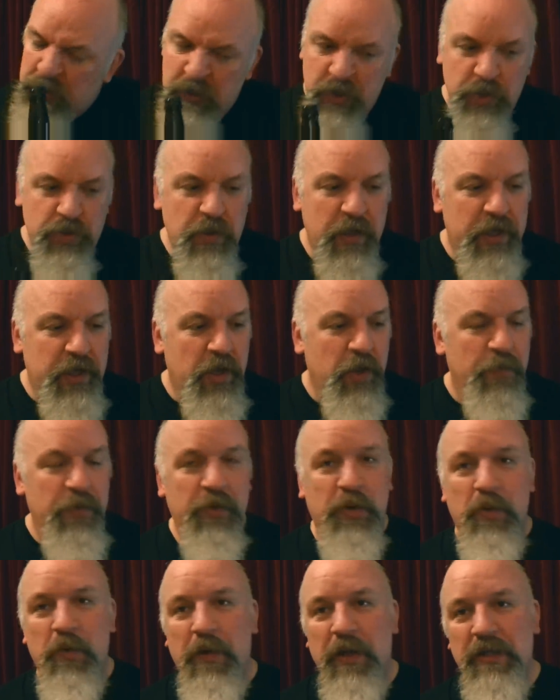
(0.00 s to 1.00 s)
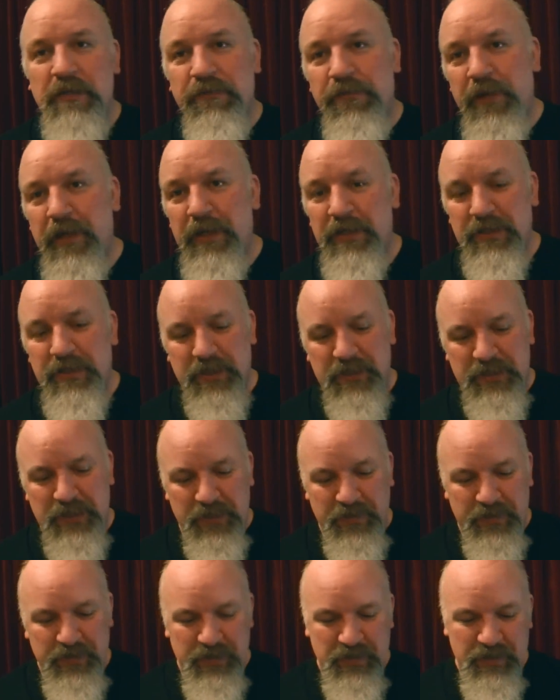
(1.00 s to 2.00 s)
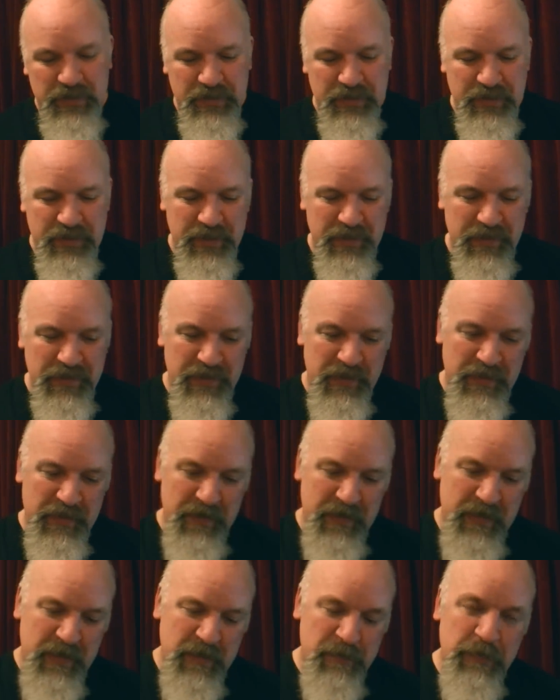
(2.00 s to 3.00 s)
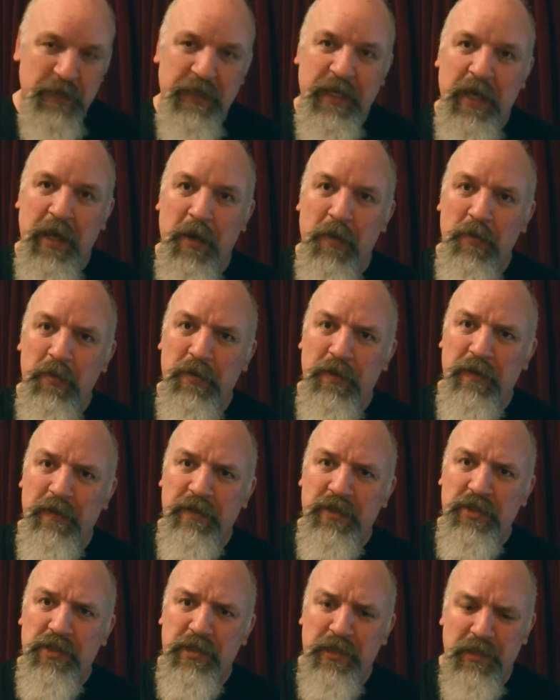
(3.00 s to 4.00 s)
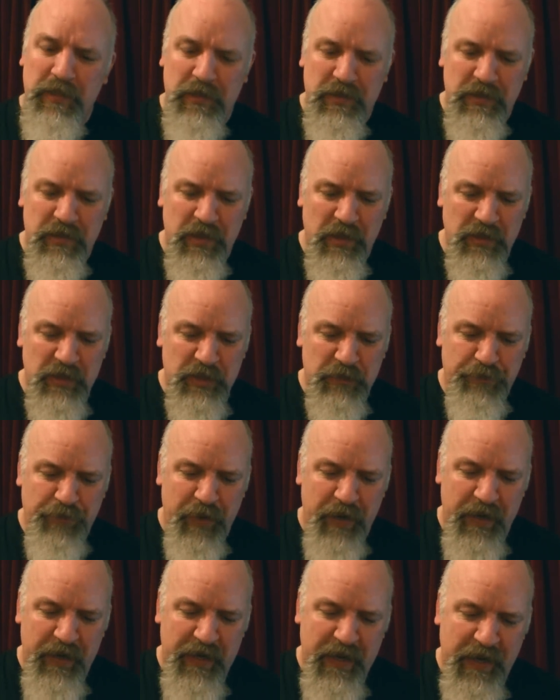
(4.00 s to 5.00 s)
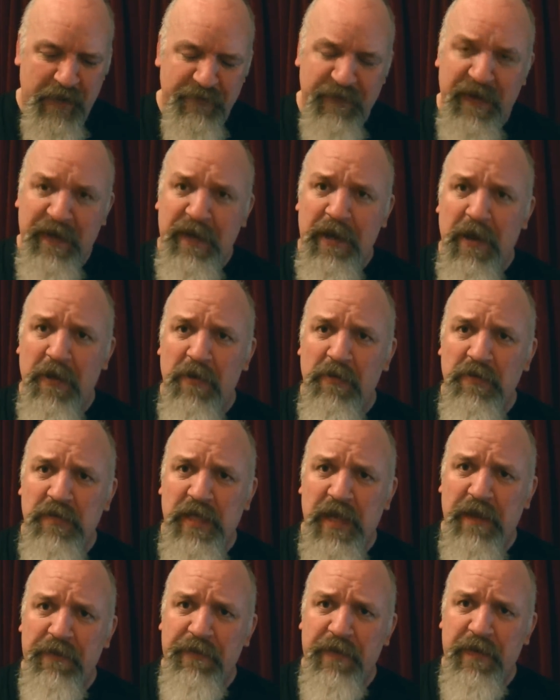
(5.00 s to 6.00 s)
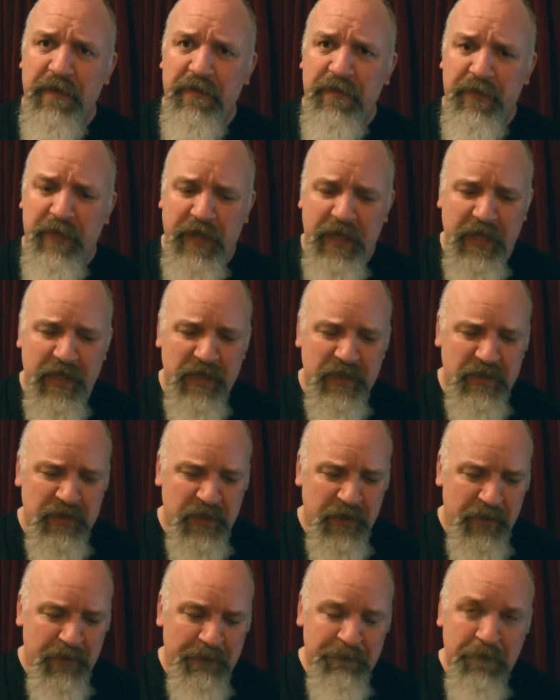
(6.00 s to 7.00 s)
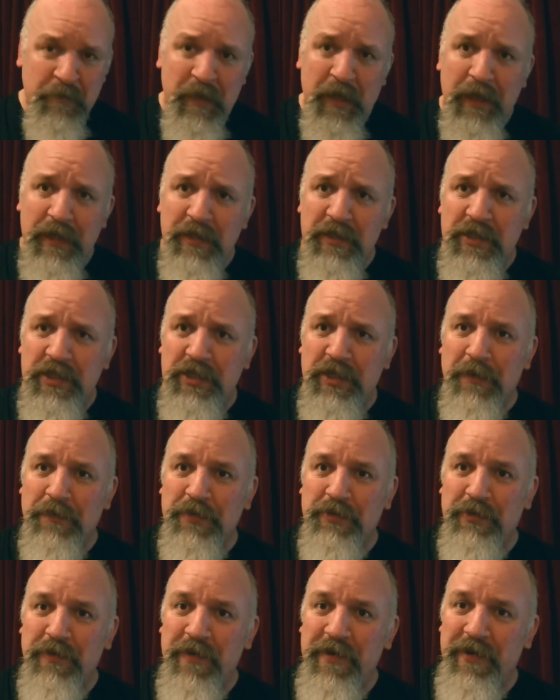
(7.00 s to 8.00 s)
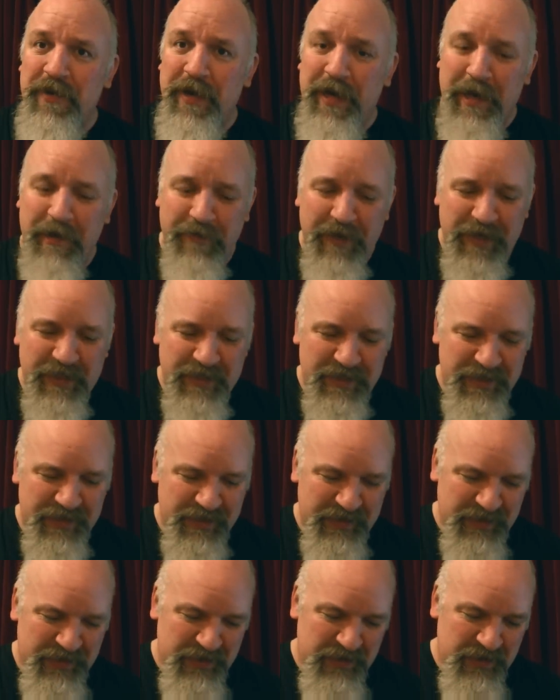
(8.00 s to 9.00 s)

Struck comical, ass fellas, I tell you. You know, as we get older, it starts sprouting out of our nose, out of our ears, and stops growing on our heads.